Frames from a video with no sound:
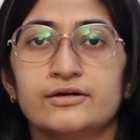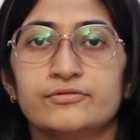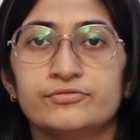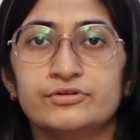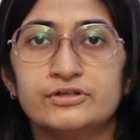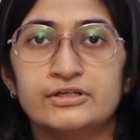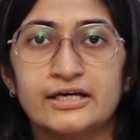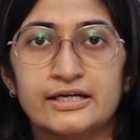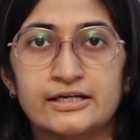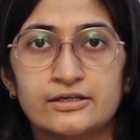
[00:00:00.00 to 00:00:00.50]

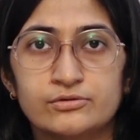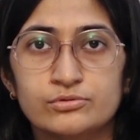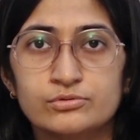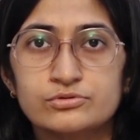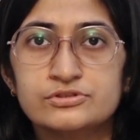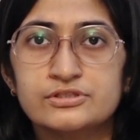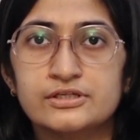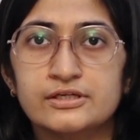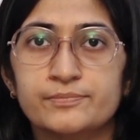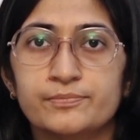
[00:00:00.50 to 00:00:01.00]
We
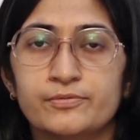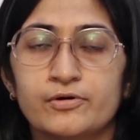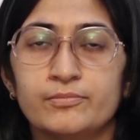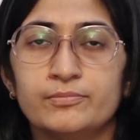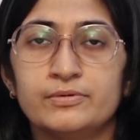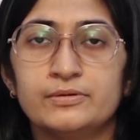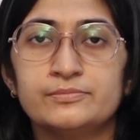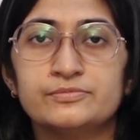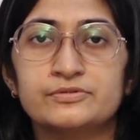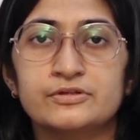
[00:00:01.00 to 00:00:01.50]
diagnose their
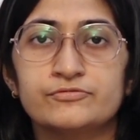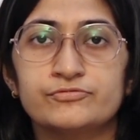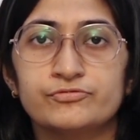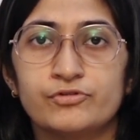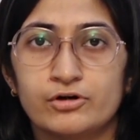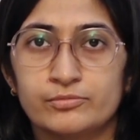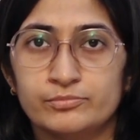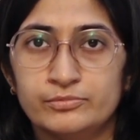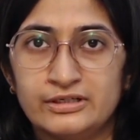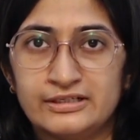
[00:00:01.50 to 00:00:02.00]
problems and
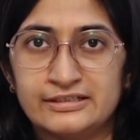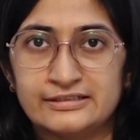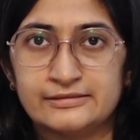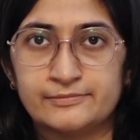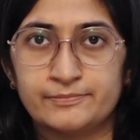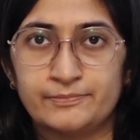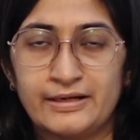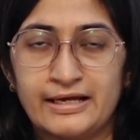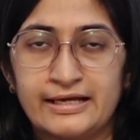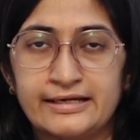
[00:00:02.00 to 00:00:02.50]
formulate
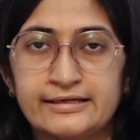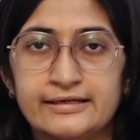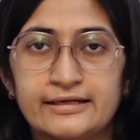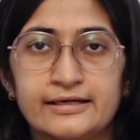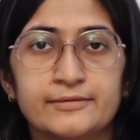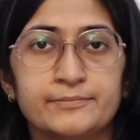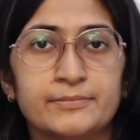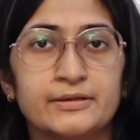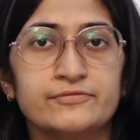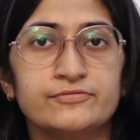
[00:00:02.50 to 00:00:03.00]
a plan
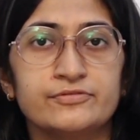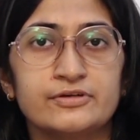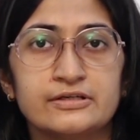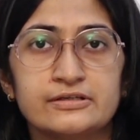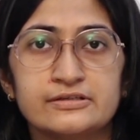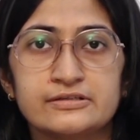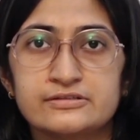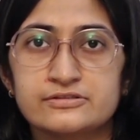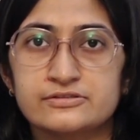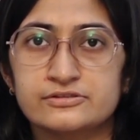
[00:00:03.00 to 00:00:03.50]
and by
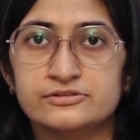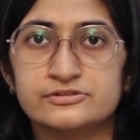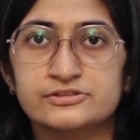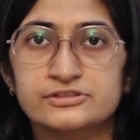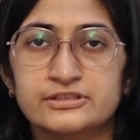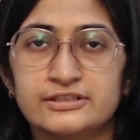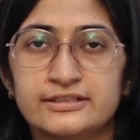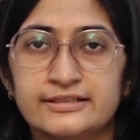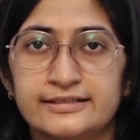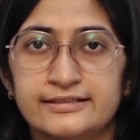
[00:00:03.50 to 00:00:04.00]
various
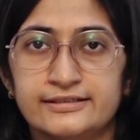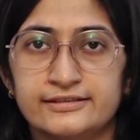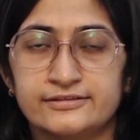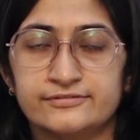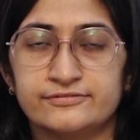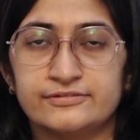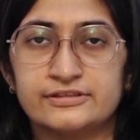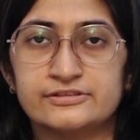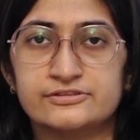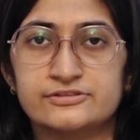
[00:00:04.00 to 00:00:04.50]
surgical
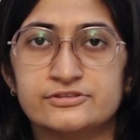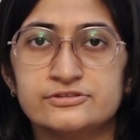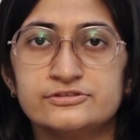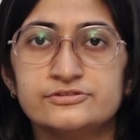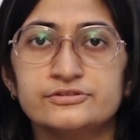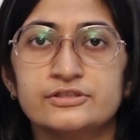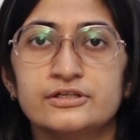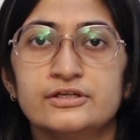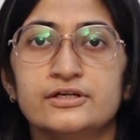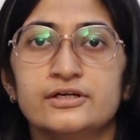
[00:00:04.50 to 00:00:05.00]

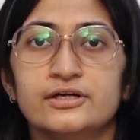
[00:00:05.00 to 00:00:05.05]
interventions